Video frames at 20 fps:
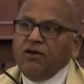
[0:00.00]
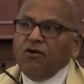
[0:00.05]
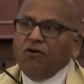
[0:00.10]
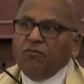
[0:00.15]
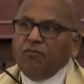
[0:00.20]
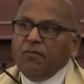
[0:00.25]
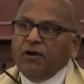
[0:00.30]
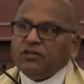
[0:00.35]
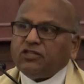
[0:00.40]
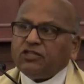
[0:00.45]
new
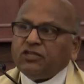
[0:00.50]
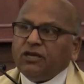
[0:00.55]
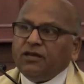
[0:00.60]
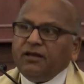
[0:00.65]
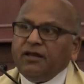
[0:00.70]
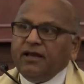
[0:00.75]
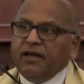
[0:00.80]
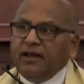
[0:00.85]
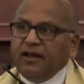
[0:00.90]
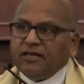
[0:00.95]

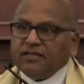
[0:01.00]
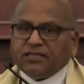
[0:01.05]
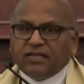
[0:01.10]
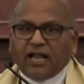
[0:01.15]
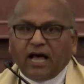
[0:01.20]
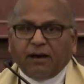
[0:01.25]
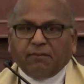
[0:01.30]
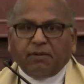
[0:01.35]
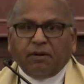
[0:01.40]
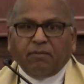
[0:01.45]
mission in
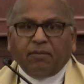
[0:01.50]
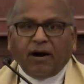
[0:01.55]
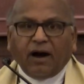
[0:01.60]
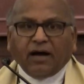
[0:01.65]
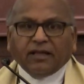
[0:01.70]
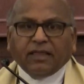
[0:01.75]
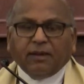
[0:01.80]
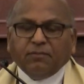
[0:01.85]
Islamabad.